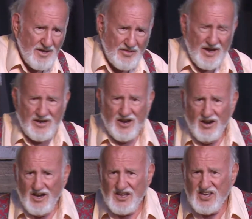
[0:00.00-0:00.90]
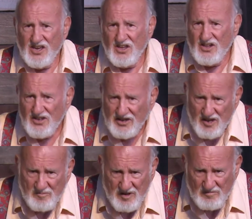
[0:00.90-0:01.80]
They nearly killed
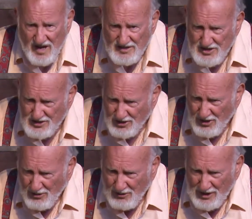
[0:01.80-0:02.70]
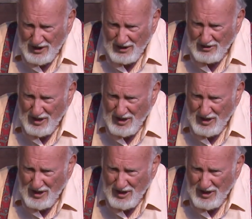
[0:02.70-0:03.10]
him in Macedonia.